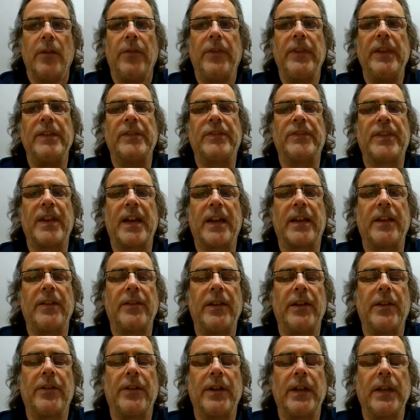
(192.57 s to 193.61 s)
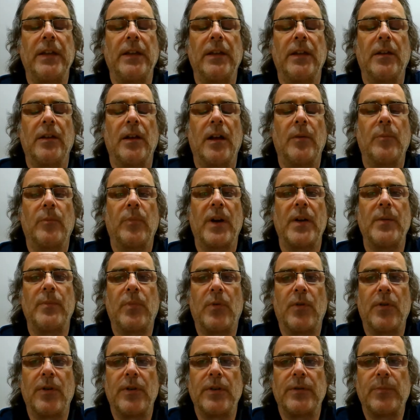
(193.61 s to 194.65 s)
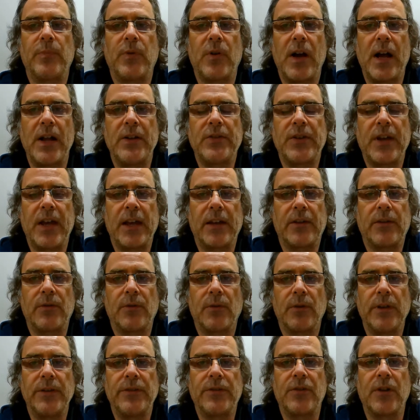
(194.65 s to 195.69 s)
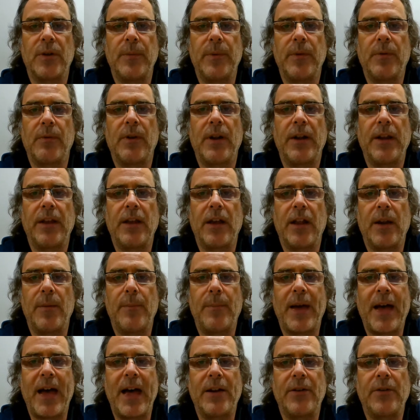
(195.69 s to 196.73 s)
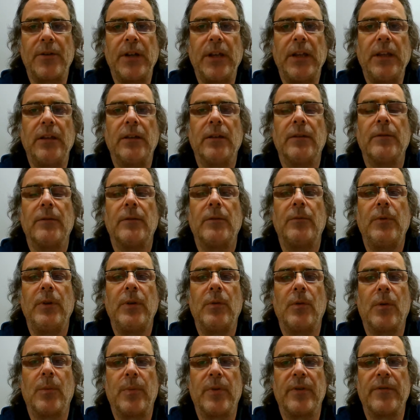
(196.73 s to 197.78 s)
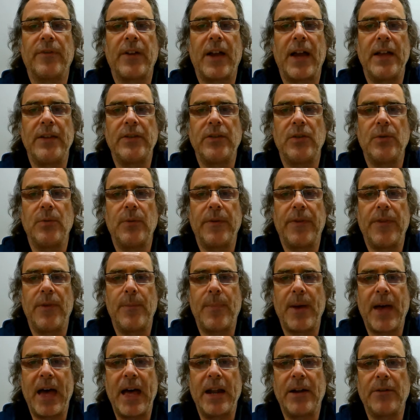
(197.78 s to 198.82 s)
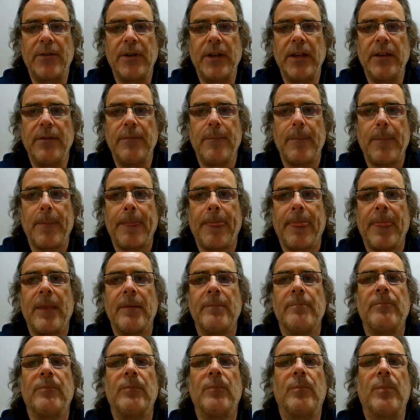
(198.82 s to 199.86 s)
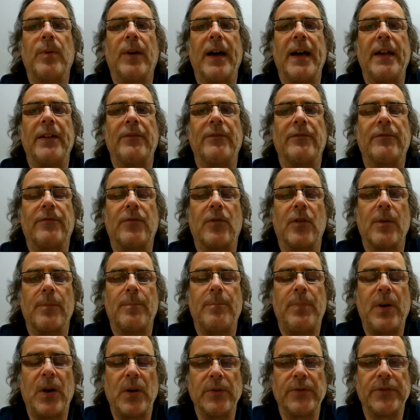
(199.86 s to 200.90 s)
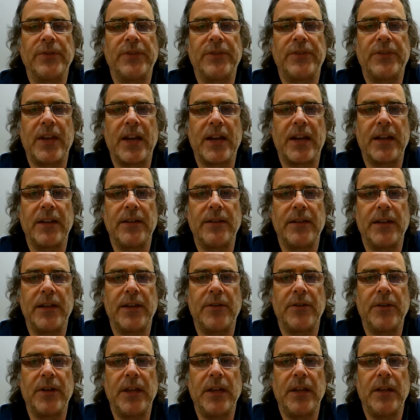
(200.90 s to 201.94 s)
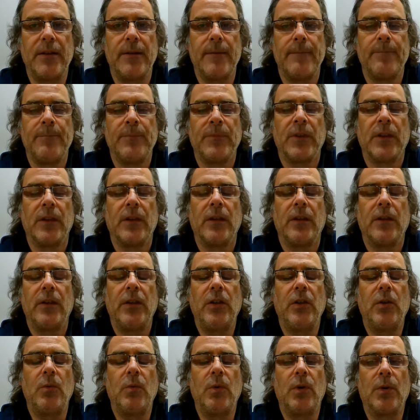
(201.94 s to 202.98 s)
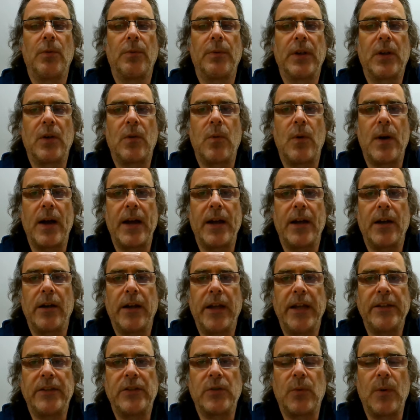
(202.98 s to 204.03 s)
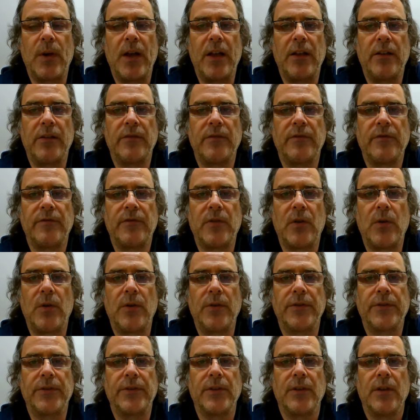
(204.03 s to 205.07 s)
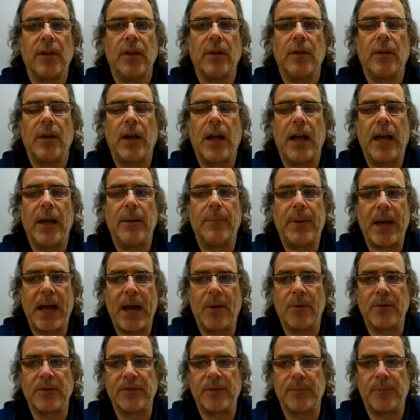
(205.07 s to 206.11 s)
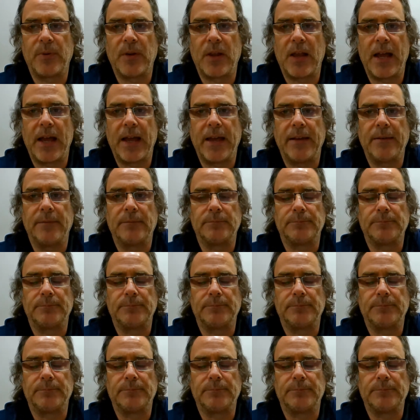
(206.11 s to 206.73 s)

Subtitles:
The secondary breadboard project is going to be running on a battery. We will provide you with the battery, but for post-secondary, you will require a 12-volt power supply.